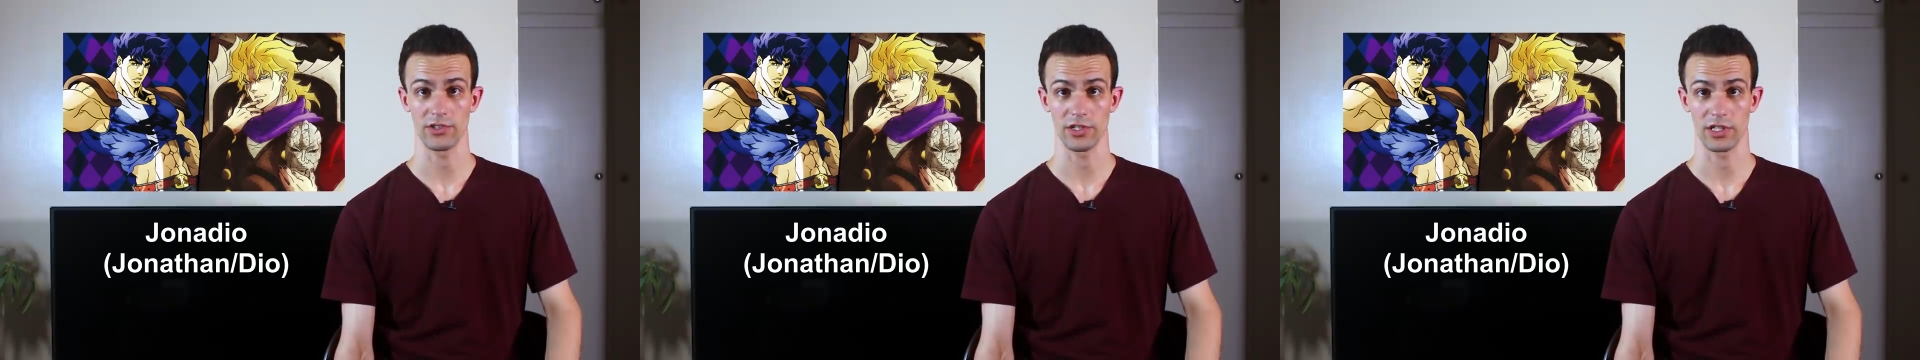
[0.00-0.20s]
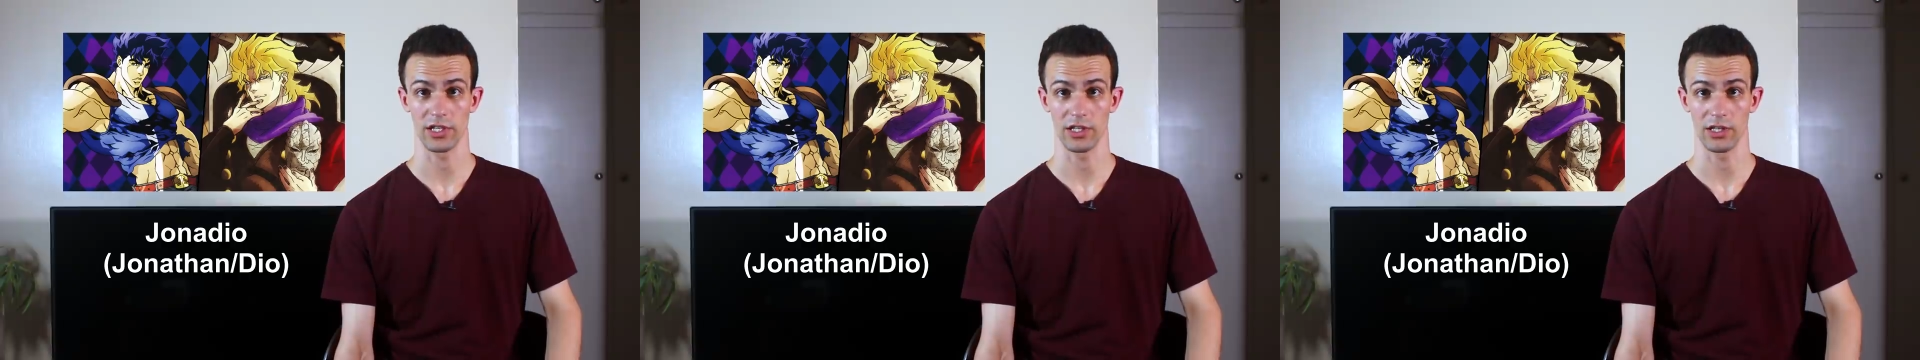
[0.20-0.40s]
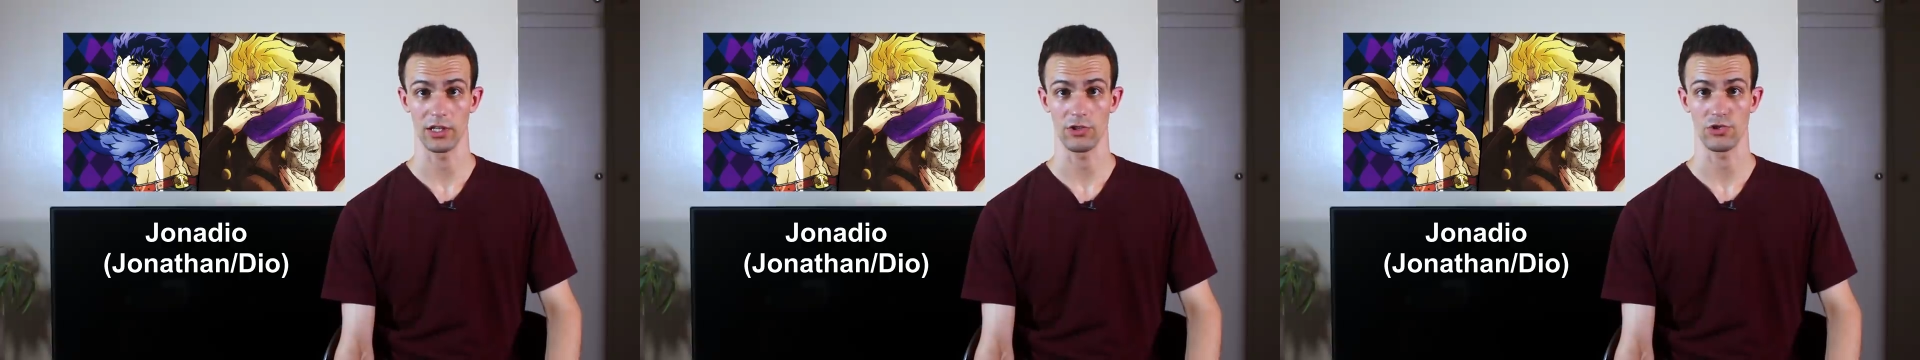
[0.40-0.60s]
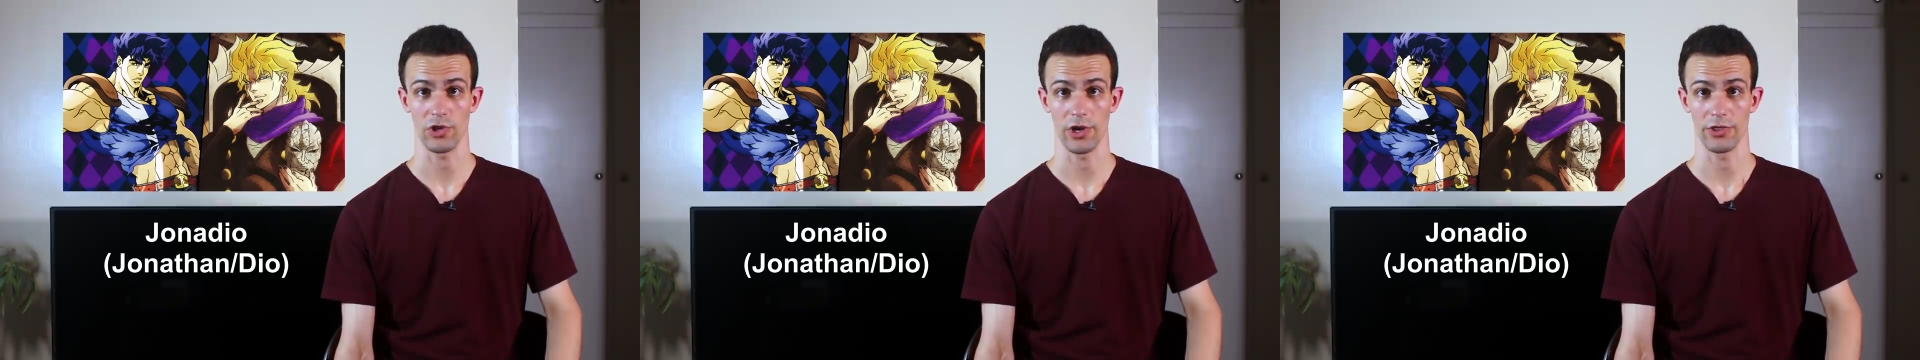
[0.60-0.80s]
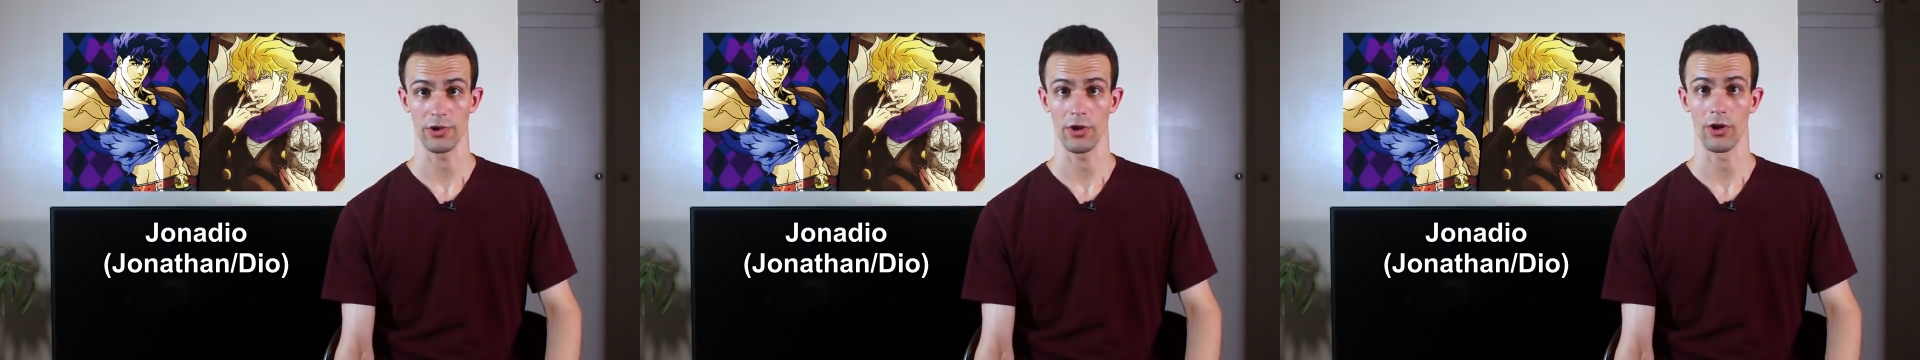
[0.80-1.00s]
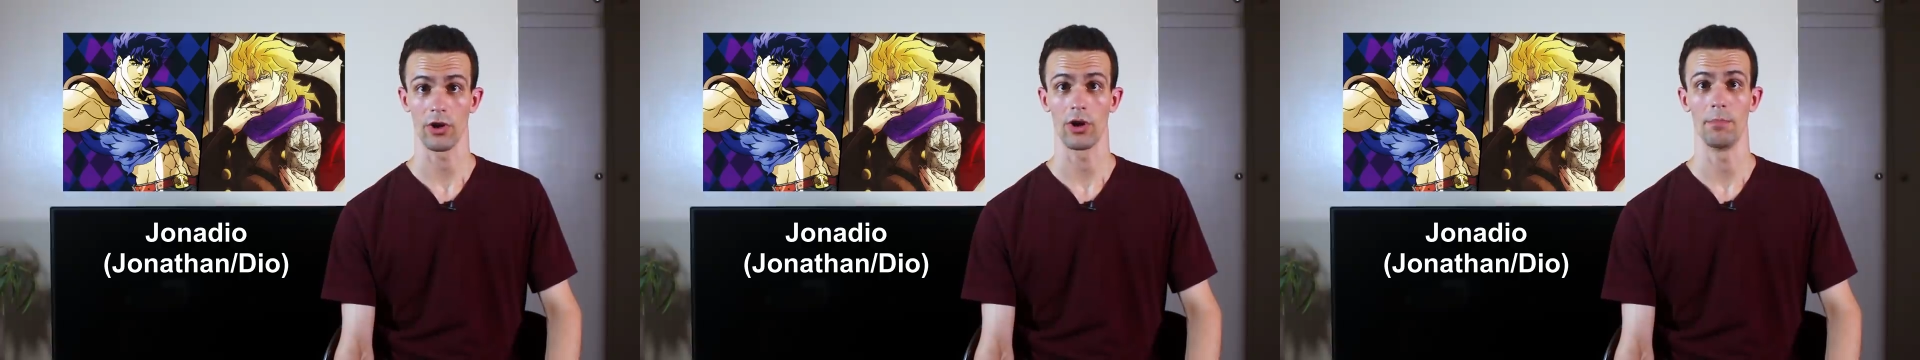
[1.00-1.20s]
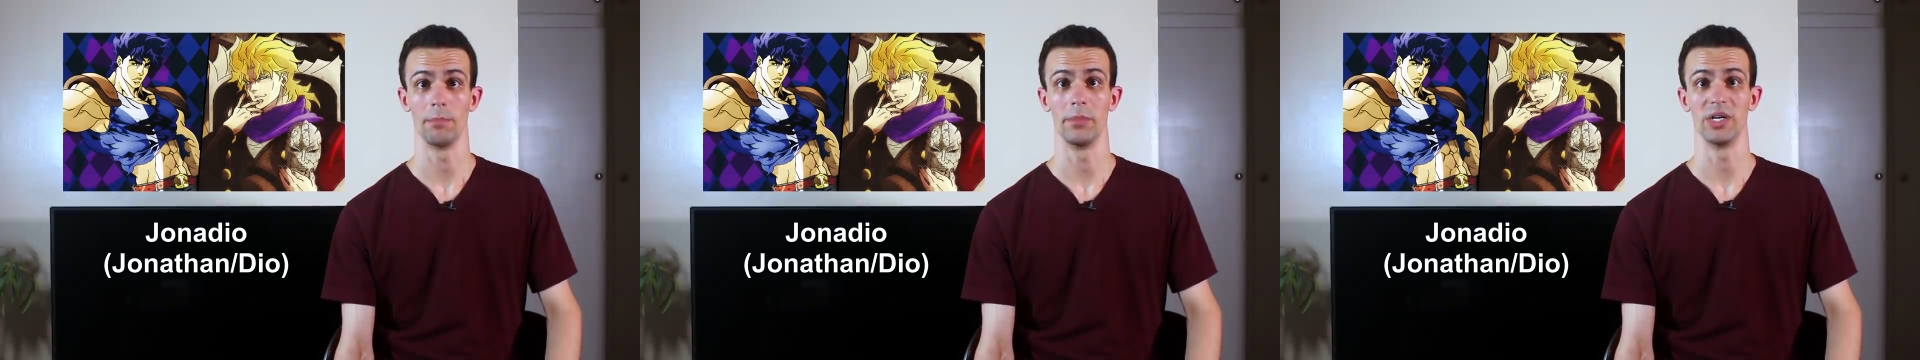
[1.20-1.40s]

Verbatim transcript: to kill each other,